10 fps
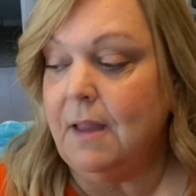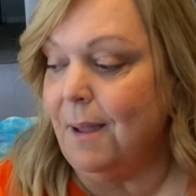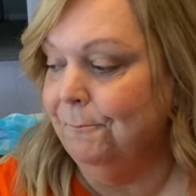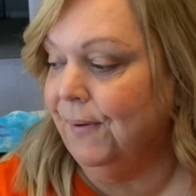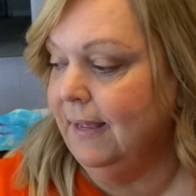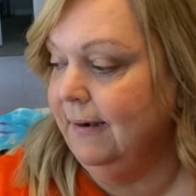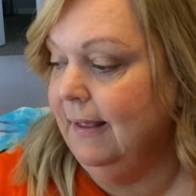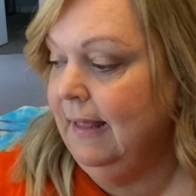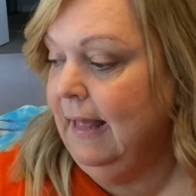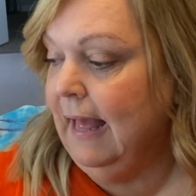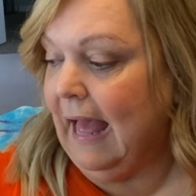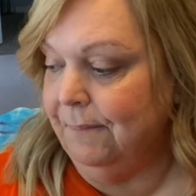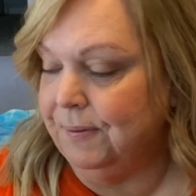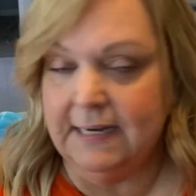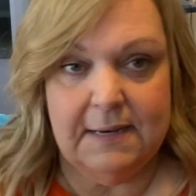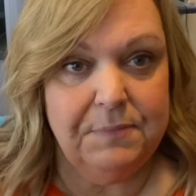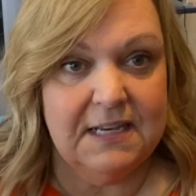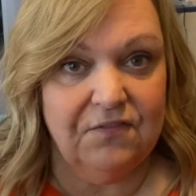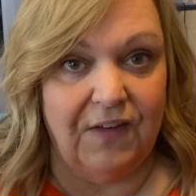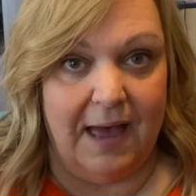but I picked up this
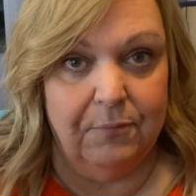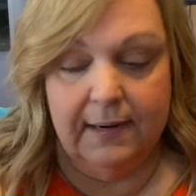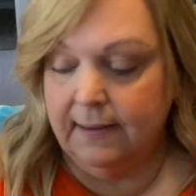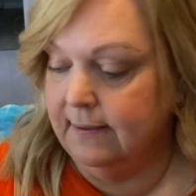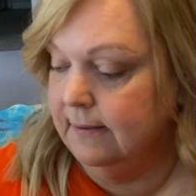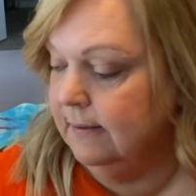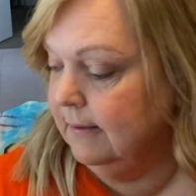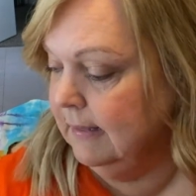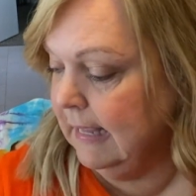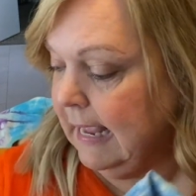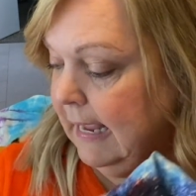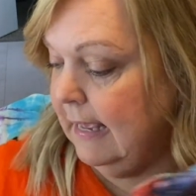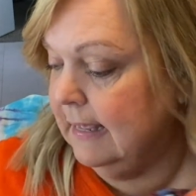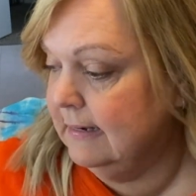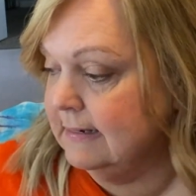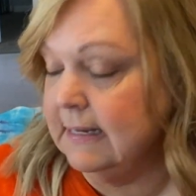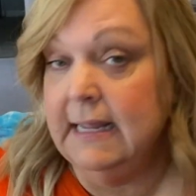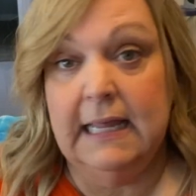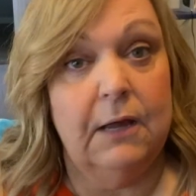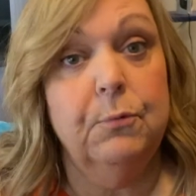fabric and
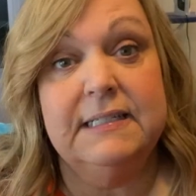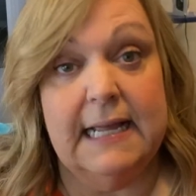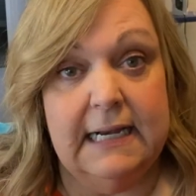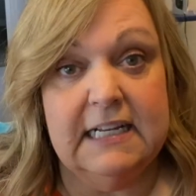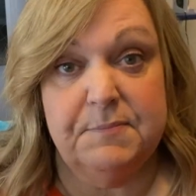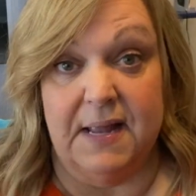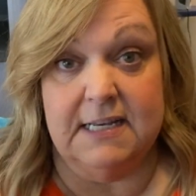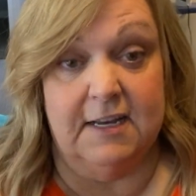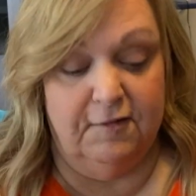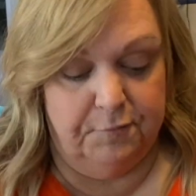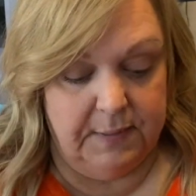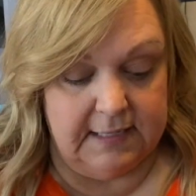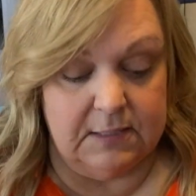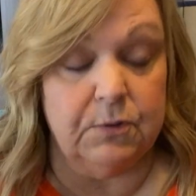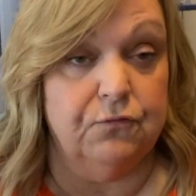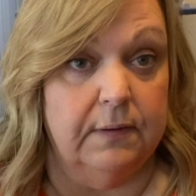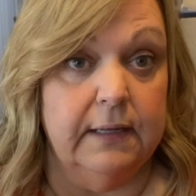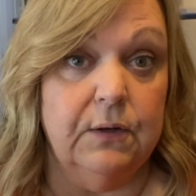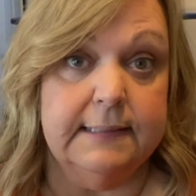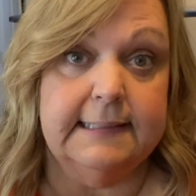it was inexpensive because it was really
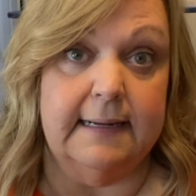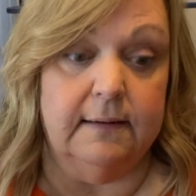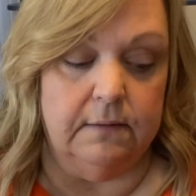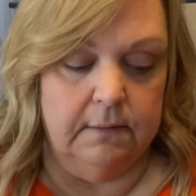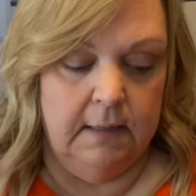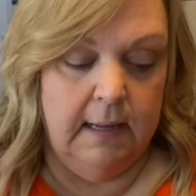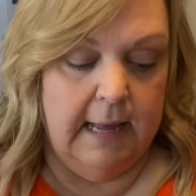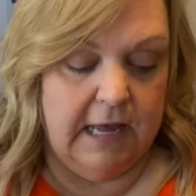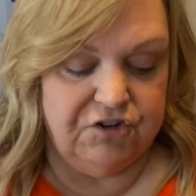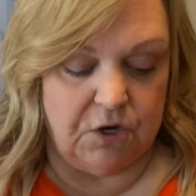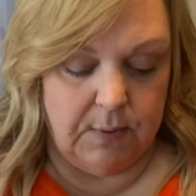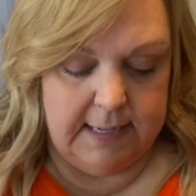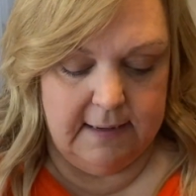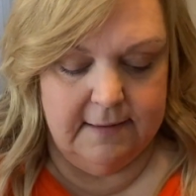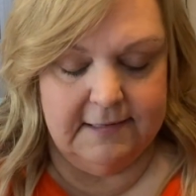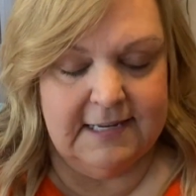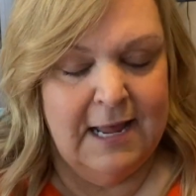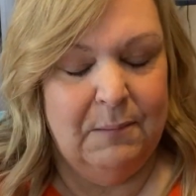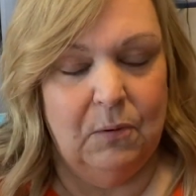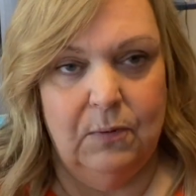on sale at Joann's.
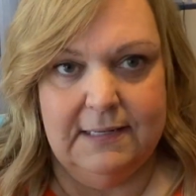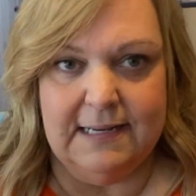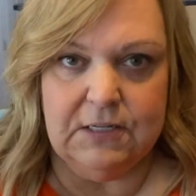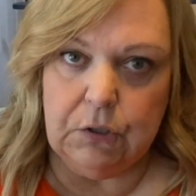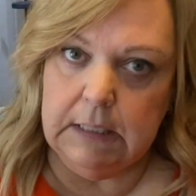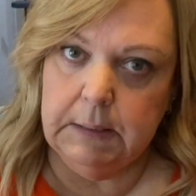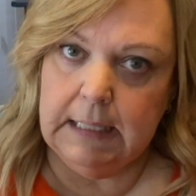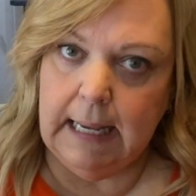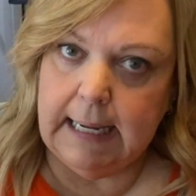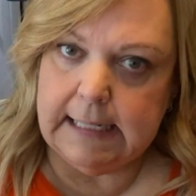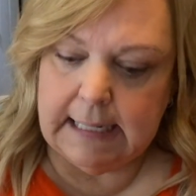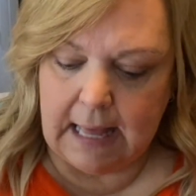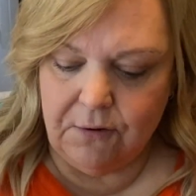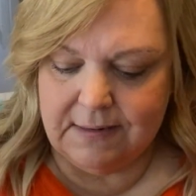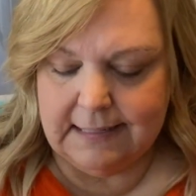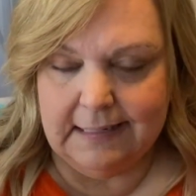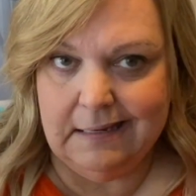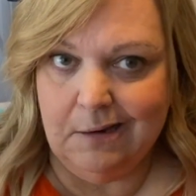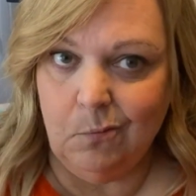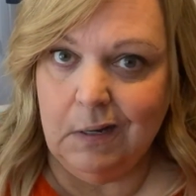But once I started laying it out, I was like, you
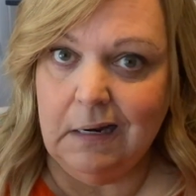know what? I